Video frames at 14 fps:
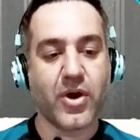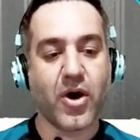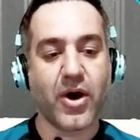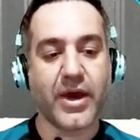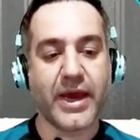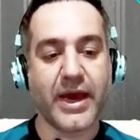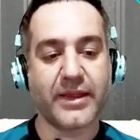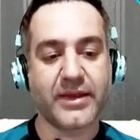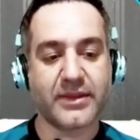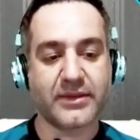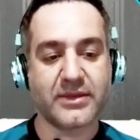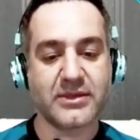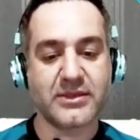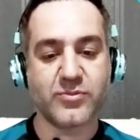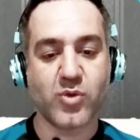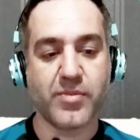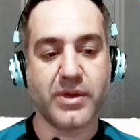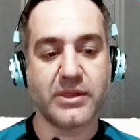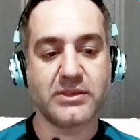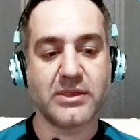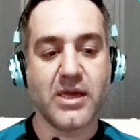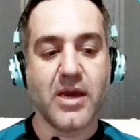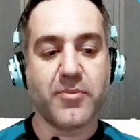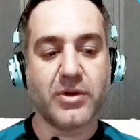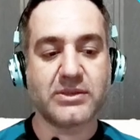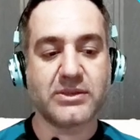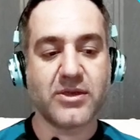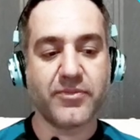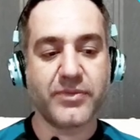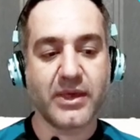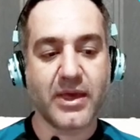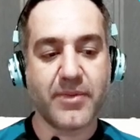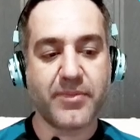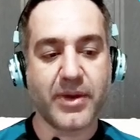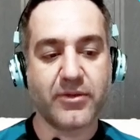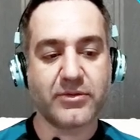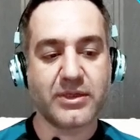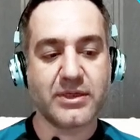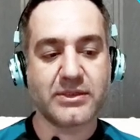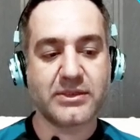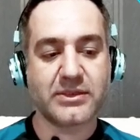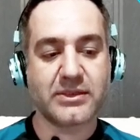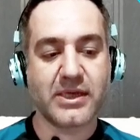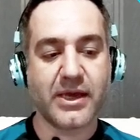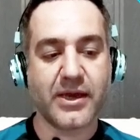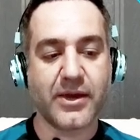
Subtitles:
I had at this moment, but something about this